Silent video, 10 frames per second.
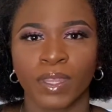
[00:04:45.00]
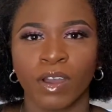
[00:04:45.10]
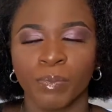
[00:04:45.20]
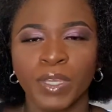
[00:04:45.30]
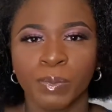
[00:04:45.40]

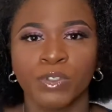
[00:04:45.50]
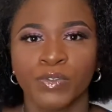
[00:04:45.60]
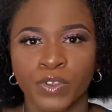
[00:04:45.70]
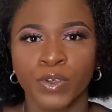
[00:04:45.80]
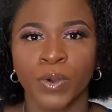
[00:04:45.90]
people's
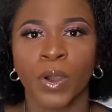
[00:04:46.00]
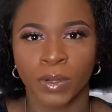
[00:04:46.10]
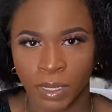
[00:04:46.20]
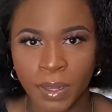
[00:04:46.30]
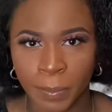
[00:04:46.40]
view
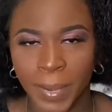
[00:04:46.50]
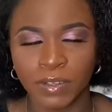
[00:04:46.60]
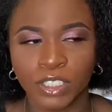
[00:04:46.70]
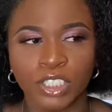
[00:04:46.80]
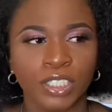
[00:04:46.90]
on
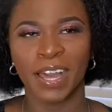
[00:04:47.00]
marriage.